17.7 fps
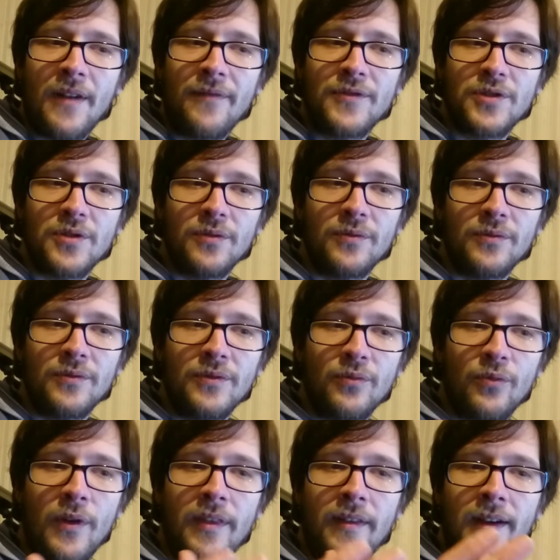and you
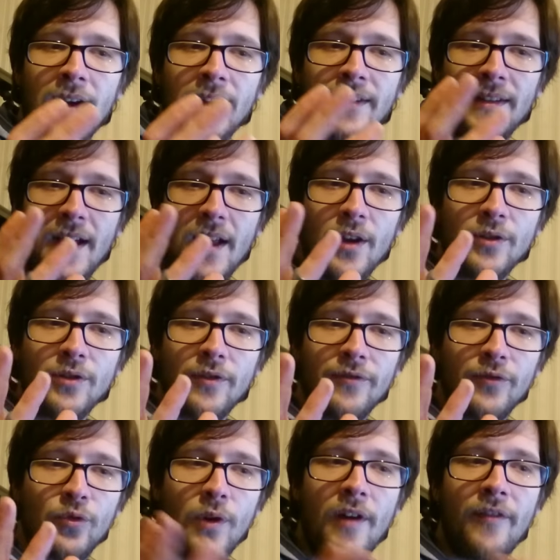have to
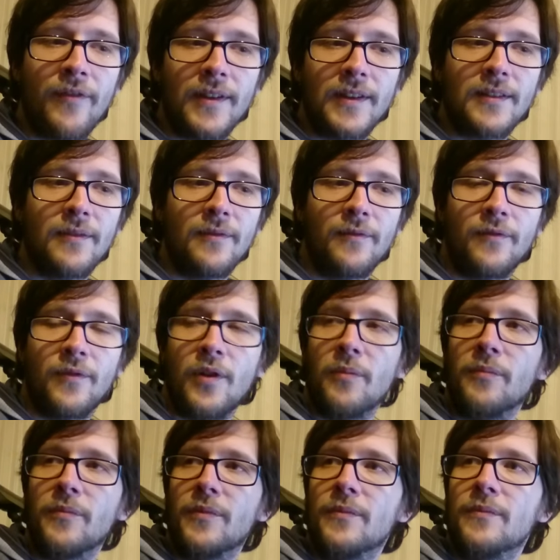redirect a lot of
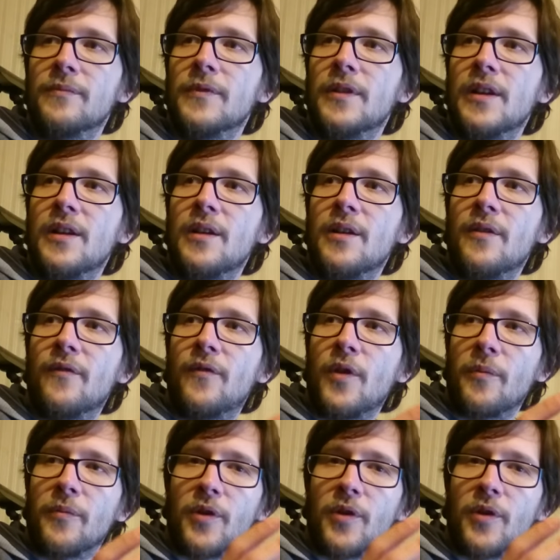traffic from